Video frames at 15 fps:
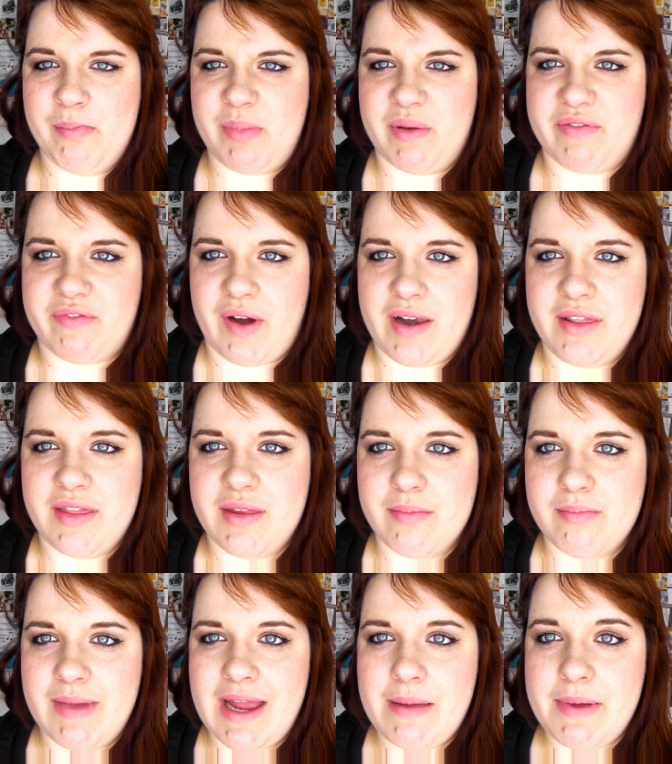befriend
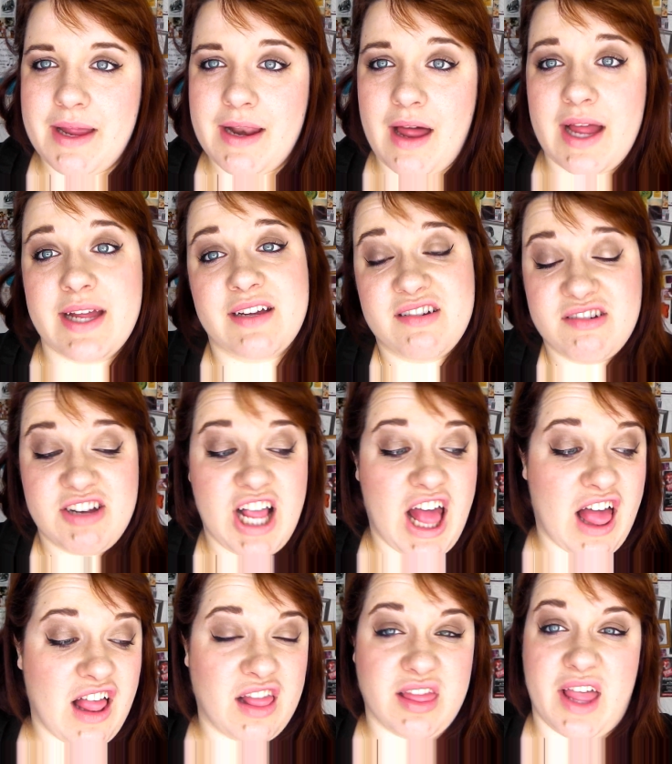them maybe, like
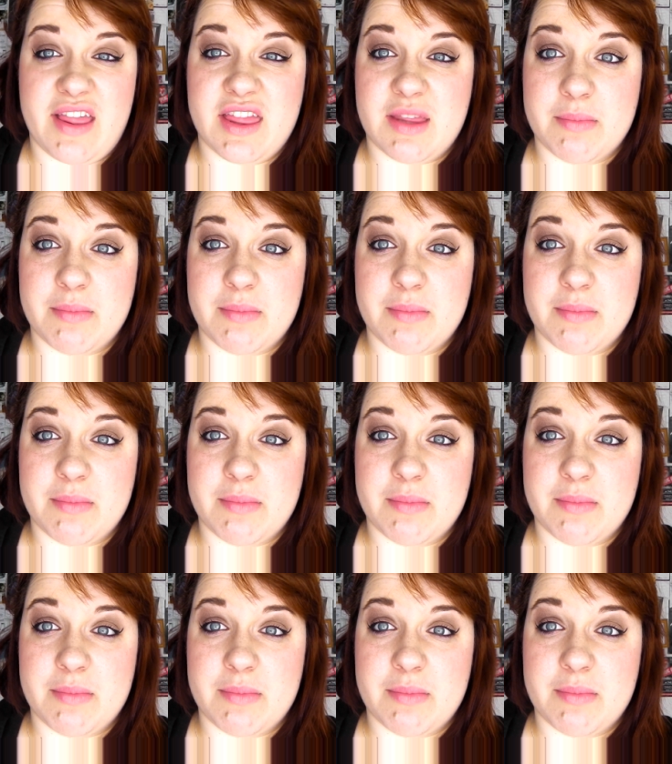lend